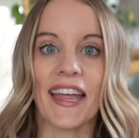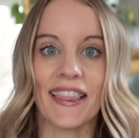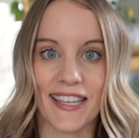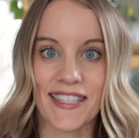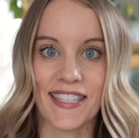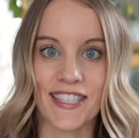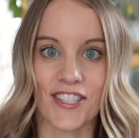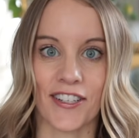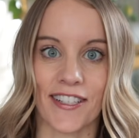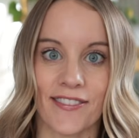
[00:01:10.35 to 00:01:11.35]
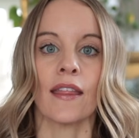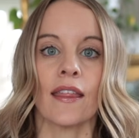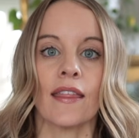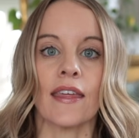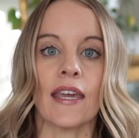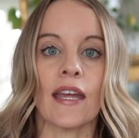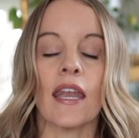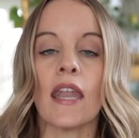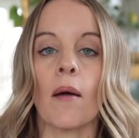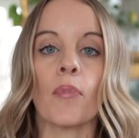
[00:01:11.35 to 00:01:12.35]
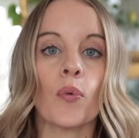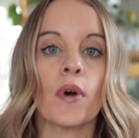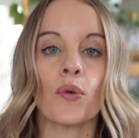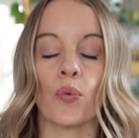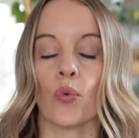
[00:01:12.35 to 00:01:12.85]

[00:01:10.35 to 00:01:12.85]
Let's get started. The number one